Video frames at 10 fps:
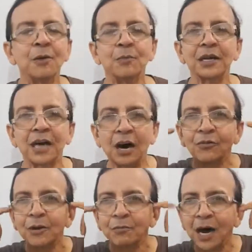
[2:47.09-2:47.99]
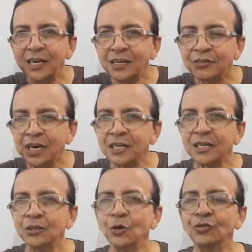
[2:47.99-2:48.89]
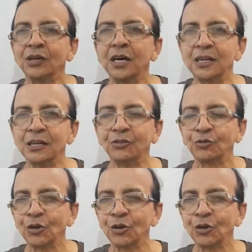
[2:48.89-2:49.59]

but our mind created those hurdles.